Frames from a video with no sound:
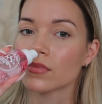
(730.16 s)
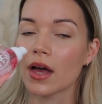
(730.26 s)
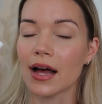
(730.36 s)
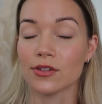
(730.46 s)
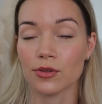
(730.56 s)

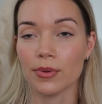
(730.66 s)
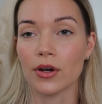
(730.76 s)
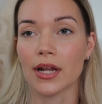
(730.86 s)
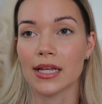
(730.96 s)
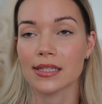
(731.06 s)
and to be
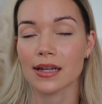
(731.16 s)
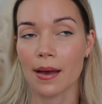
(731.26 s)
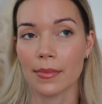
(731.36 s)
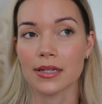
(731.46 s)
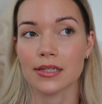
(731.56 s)
honest, I
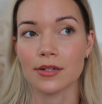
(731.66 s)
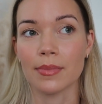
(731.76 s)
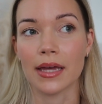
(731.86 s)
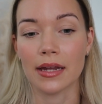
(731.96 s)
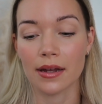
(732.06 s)
must
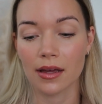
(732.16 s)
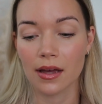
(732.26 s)
admit,